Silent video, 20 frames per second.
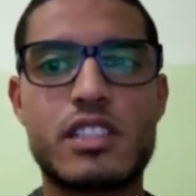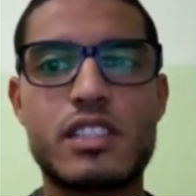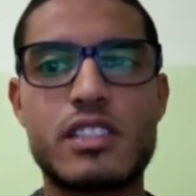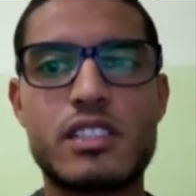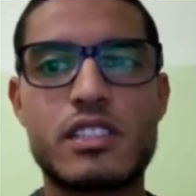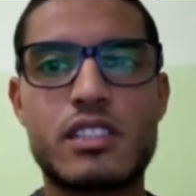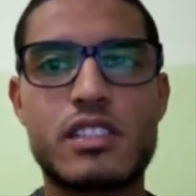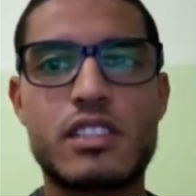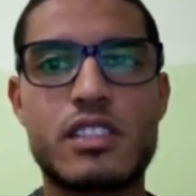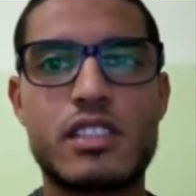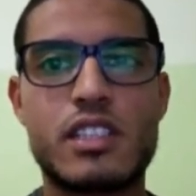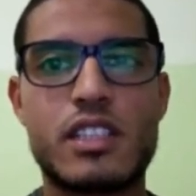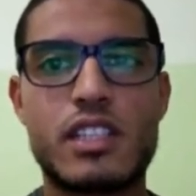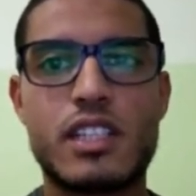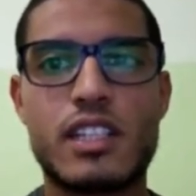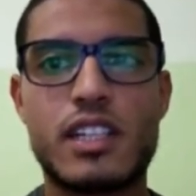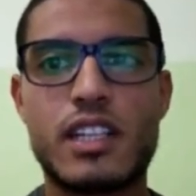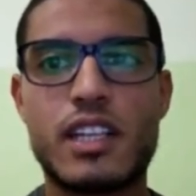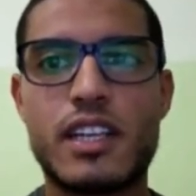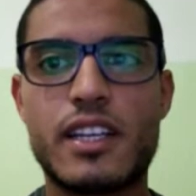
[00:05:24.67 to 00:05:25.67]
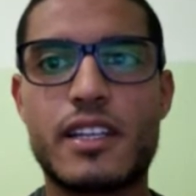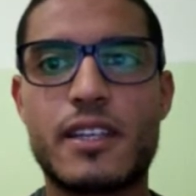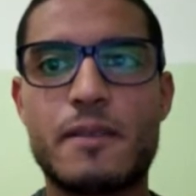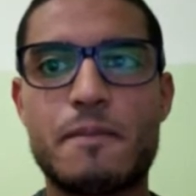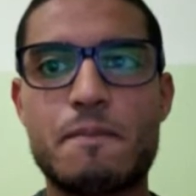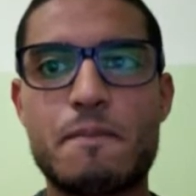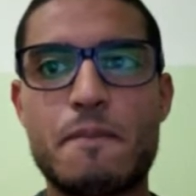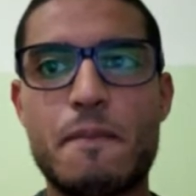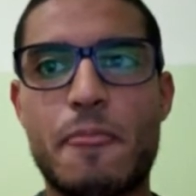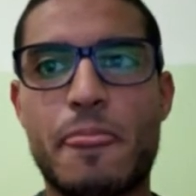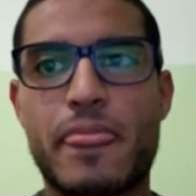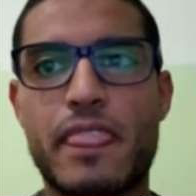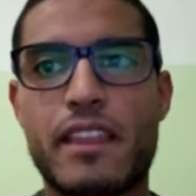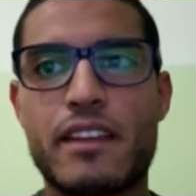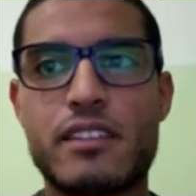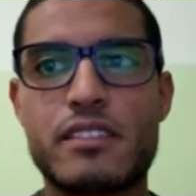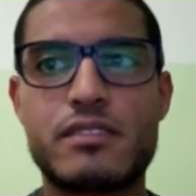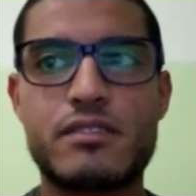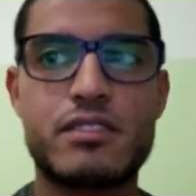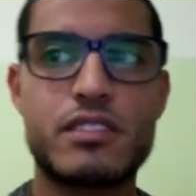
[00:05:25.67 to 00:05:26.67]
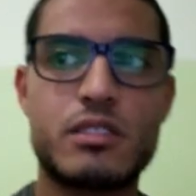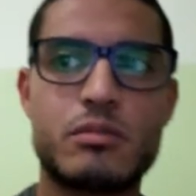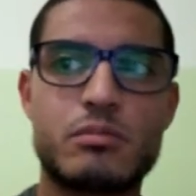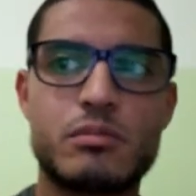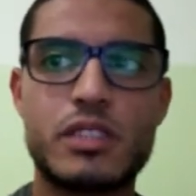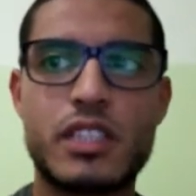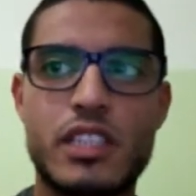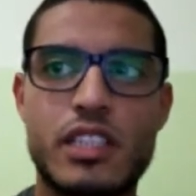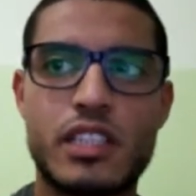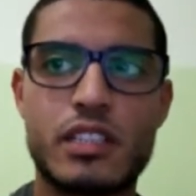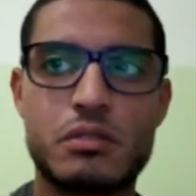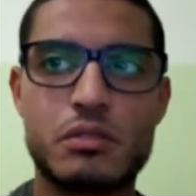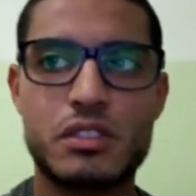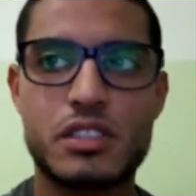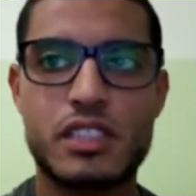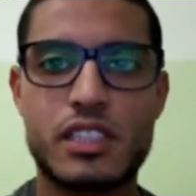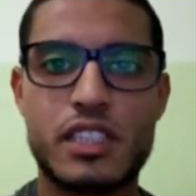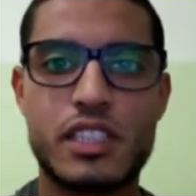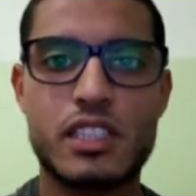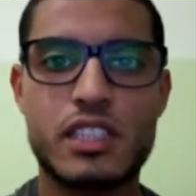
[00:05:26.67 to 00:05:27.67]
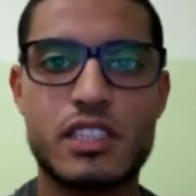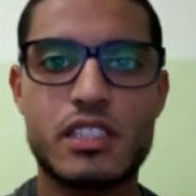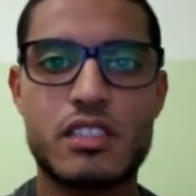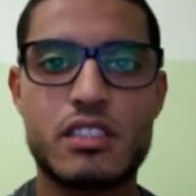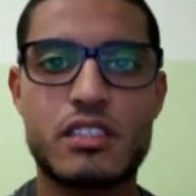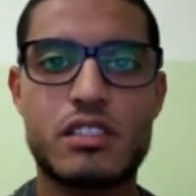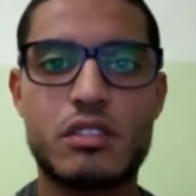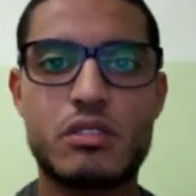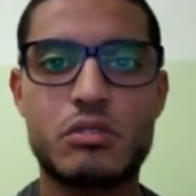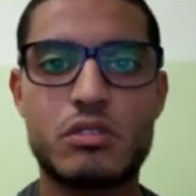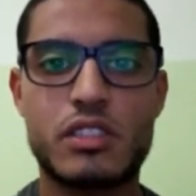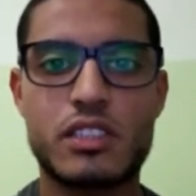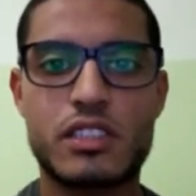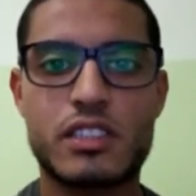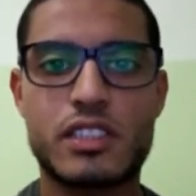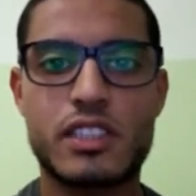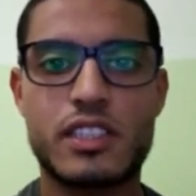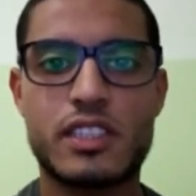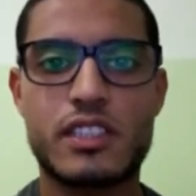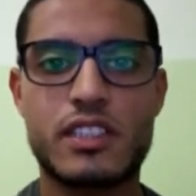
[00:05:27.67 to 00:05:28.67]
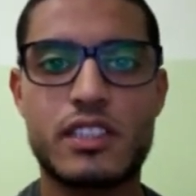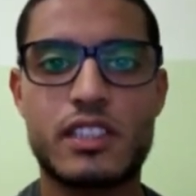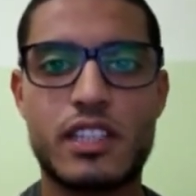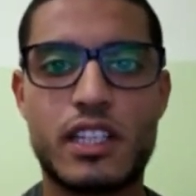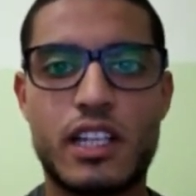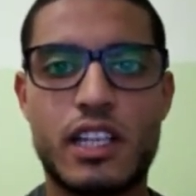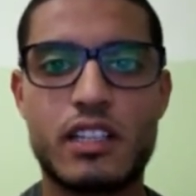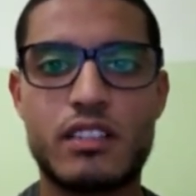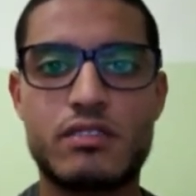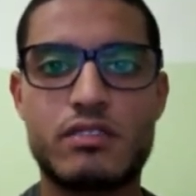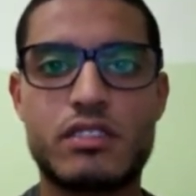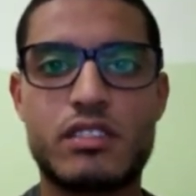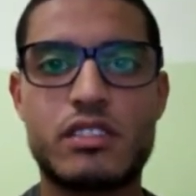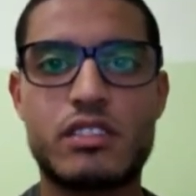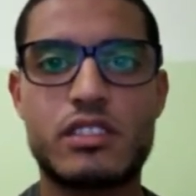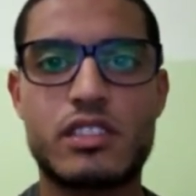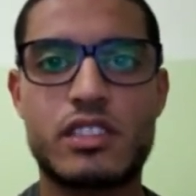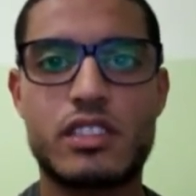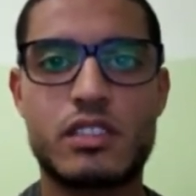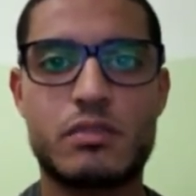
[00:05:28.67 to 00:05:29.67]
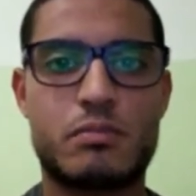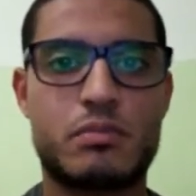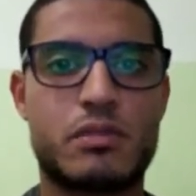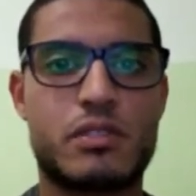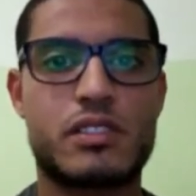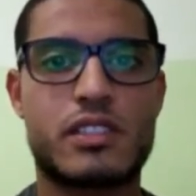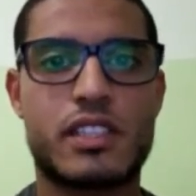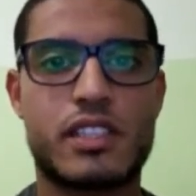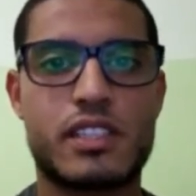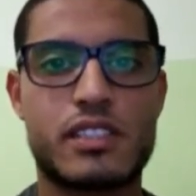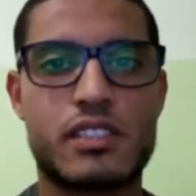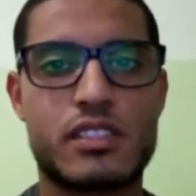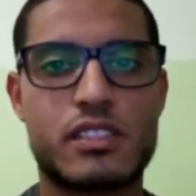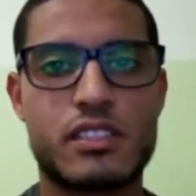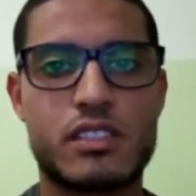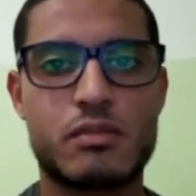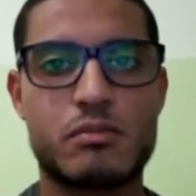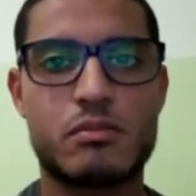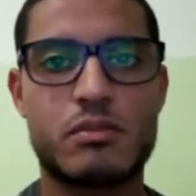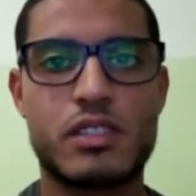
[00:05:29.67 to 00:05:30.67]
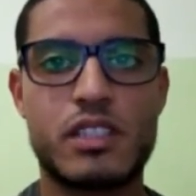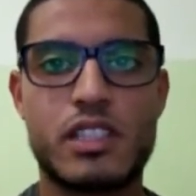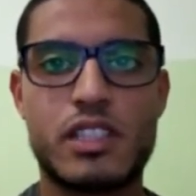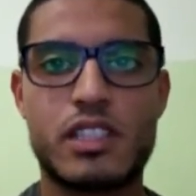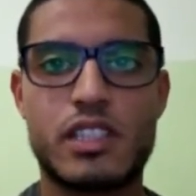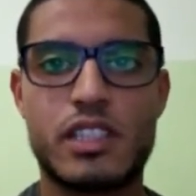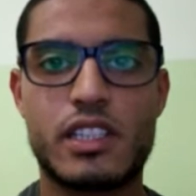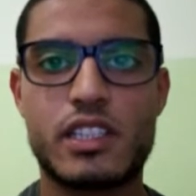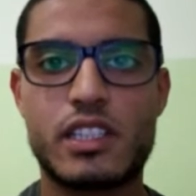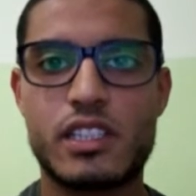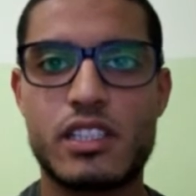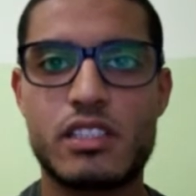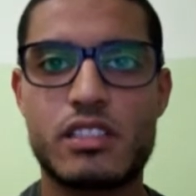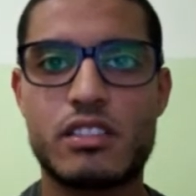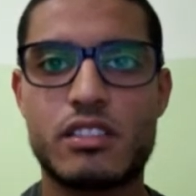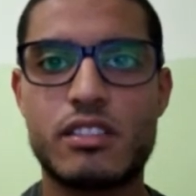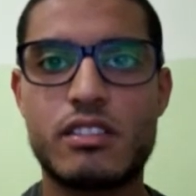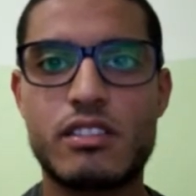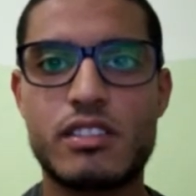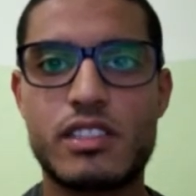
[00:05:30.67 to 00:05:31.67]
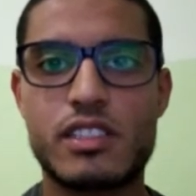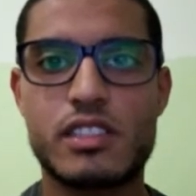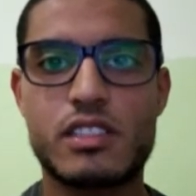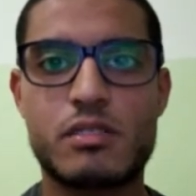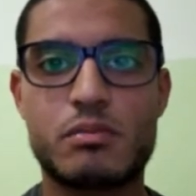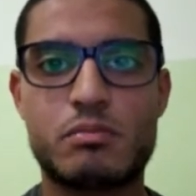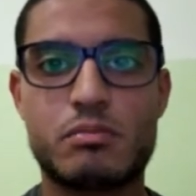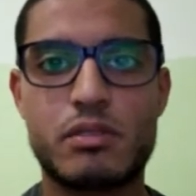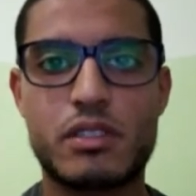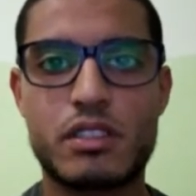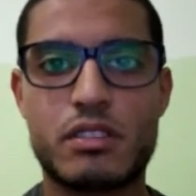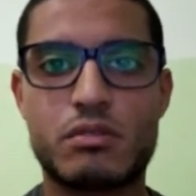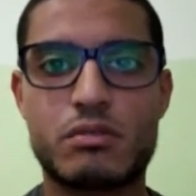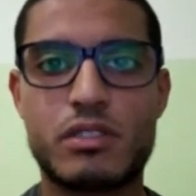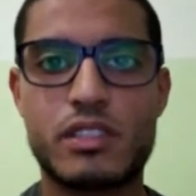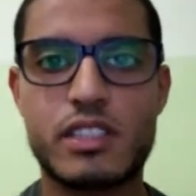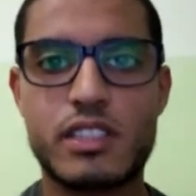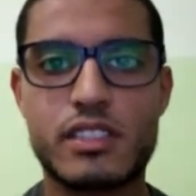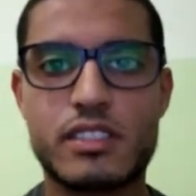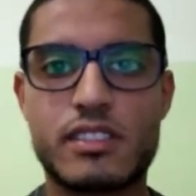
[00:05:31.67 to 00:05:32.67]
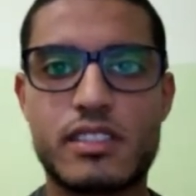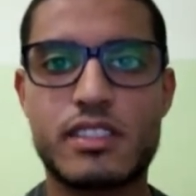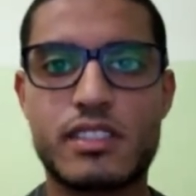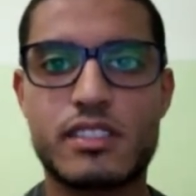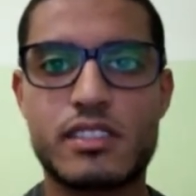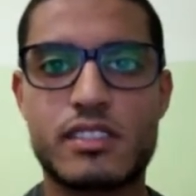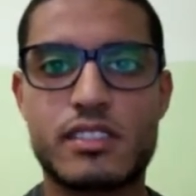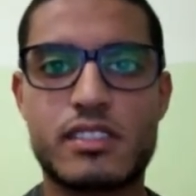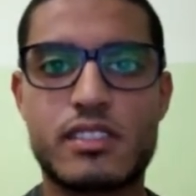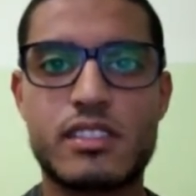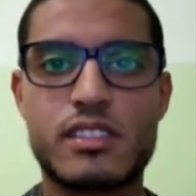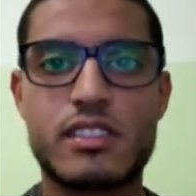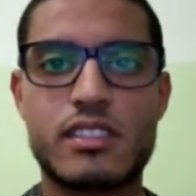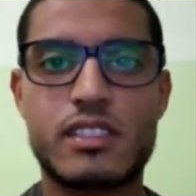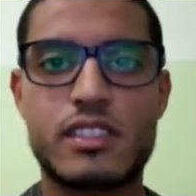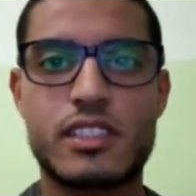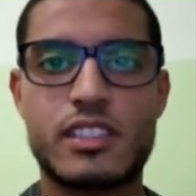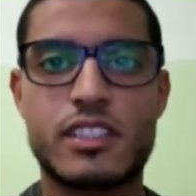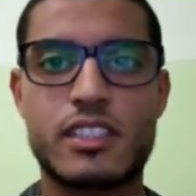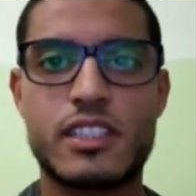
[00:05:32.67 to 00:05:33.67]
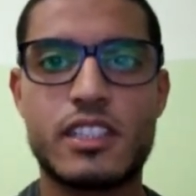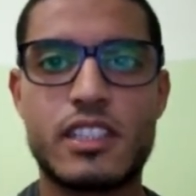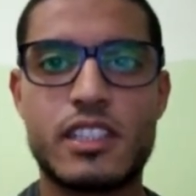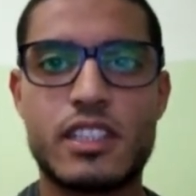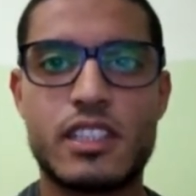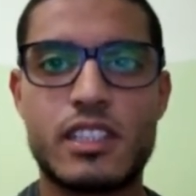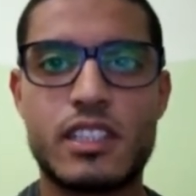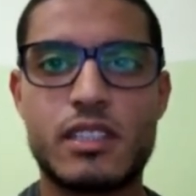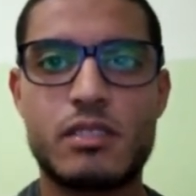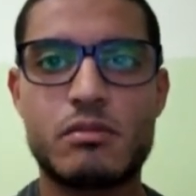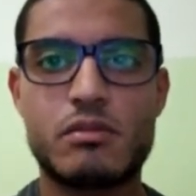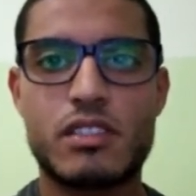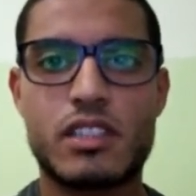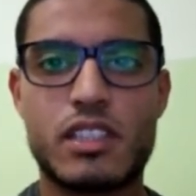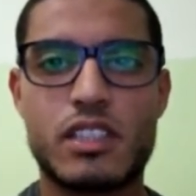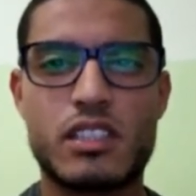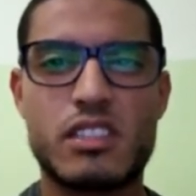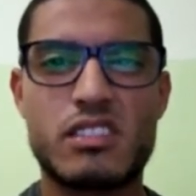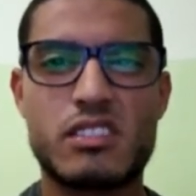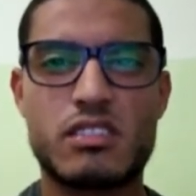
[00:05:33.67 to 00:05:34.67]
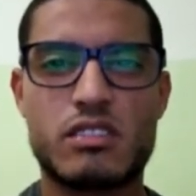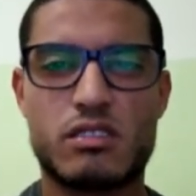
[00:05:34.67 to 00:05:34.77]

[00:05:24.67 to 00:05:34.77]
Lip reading: And like for me, I was an English student and I've already possessed some English knowledge, but when I started studying, I'm like,